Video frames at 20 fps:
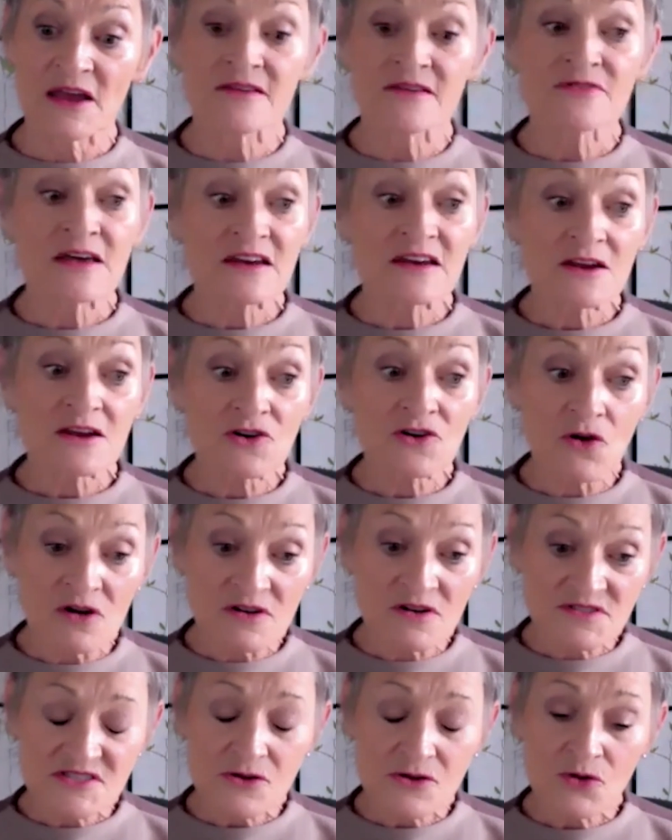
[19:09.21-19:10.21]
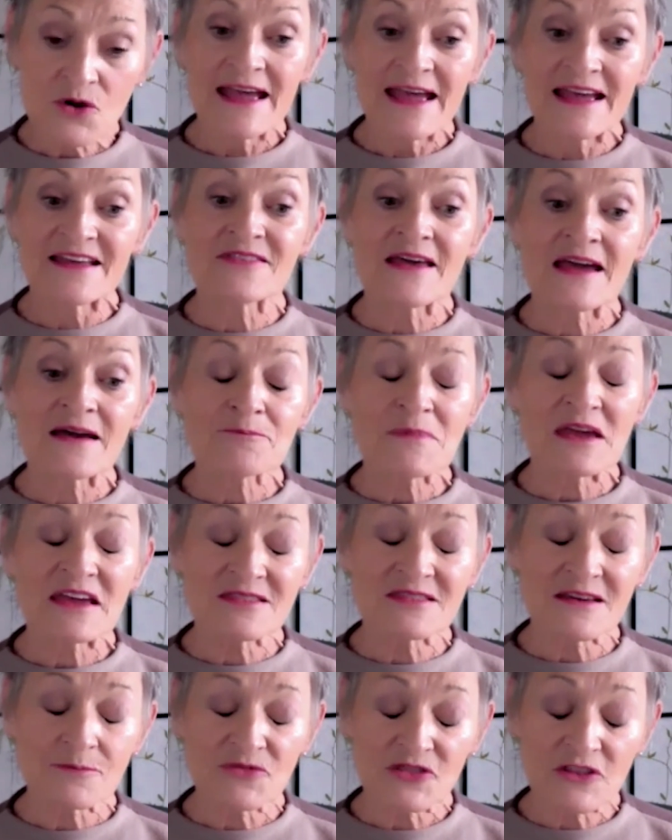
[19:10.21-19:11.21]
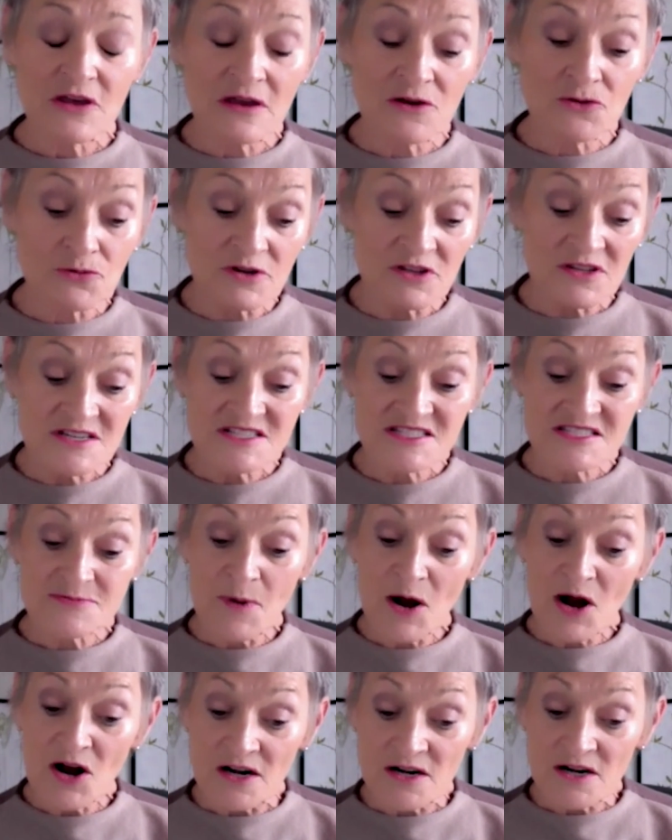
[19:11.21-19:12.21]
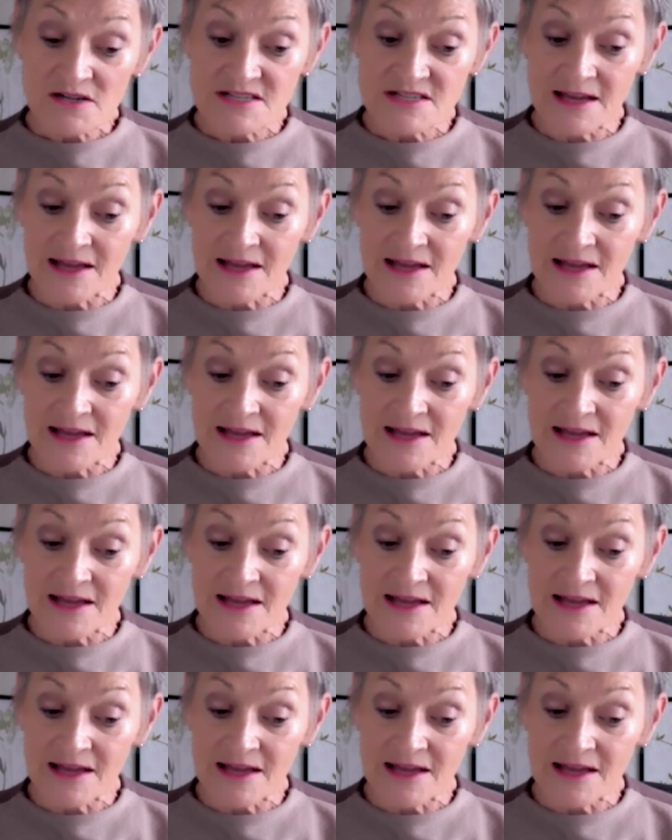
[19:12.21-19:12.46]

and then it also and that made them think really smart